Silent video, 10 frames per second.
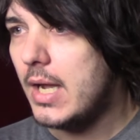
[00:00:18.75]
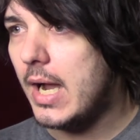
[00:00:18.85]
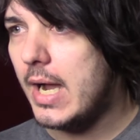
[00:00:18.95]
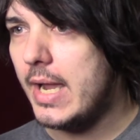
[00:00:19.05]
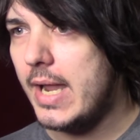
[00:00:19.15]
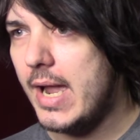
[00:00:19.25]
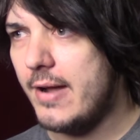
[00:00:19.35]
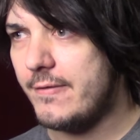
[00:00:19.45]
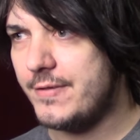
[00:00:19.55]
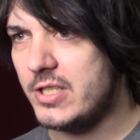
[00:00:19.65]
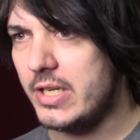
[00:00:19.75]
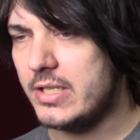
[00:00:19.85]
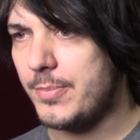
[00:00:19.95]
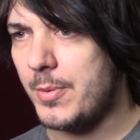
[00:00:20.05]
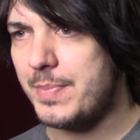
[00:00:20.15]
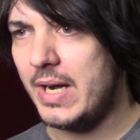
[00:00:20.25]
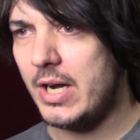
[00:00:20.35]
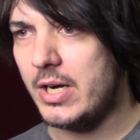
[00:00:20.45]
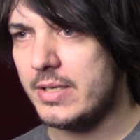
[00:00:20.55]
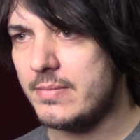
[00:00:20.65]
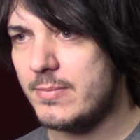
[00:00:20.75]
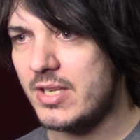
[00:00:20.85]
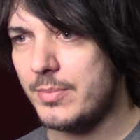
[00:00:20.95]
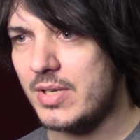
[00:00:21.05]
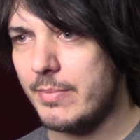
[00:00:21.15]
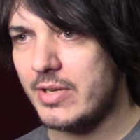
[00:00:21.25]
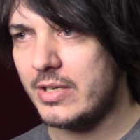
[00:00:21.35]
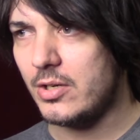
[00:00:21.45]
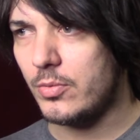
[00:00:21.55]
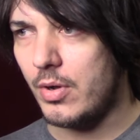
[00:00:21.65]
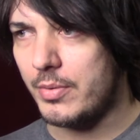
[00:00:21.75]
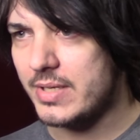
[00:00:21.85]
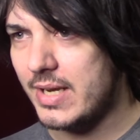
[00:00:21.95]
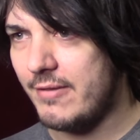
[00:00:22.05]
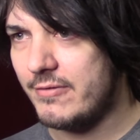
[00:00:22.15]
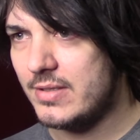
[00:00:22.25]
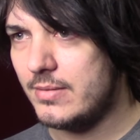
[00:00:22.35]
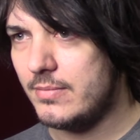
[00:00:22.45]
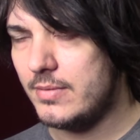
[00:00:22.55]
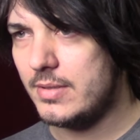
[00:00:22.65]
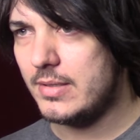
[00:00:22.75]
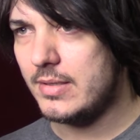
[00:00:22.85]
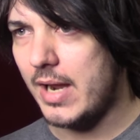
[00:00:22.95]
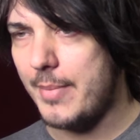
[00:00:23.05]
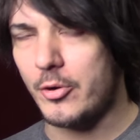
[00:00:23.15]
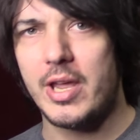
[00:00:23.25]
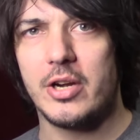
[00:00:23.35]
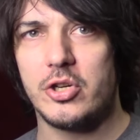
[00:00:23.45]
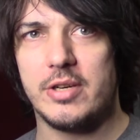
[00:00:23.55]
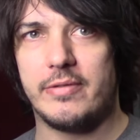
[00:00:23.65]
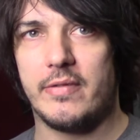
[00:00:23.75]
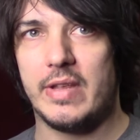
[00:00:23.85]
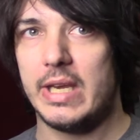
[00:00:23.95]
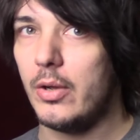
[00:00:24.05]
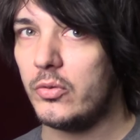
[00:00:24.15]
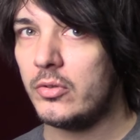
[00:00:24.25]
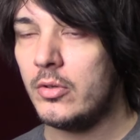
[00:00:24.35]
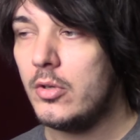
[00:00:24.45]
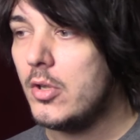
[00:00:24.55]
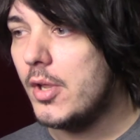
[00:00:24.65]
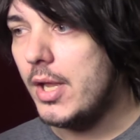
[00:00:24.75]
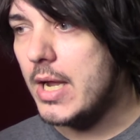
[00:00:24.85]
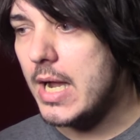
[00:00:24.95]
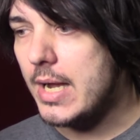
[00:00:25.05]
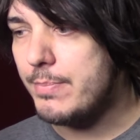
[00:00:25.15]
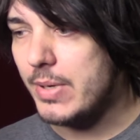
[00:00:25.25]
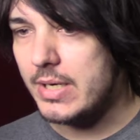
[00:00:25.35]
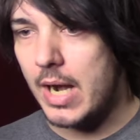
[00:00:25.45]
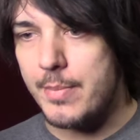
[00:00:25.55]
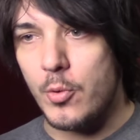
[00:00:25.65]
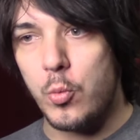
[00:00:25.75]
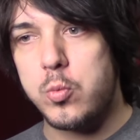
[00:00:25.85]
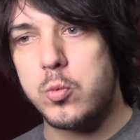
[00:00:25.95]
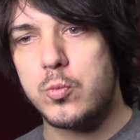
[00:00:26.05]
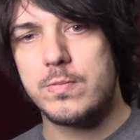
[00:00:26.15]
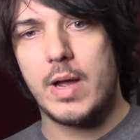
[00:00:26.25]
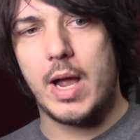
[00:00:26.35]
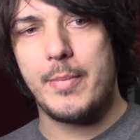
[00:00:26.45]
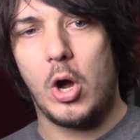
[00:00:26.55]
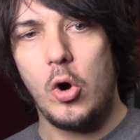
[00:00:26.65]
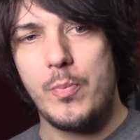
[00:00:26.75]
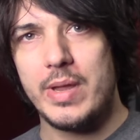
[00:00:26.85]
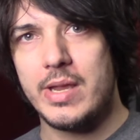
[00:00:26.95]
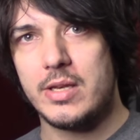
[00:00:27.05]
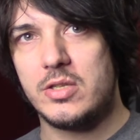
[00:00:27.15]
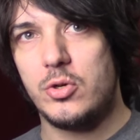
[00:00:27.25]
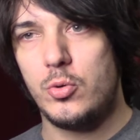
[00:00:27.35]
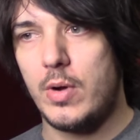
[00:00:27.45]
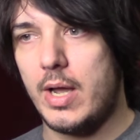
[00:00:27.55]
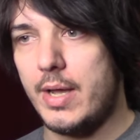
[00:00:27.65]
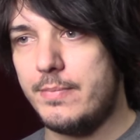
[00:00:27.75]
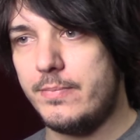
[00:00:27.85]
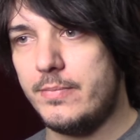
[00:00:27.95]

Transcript: I have shit to prepare, and sometimes I don't always have time or energy for videos. Uh, but I'm I'm hoping to uh,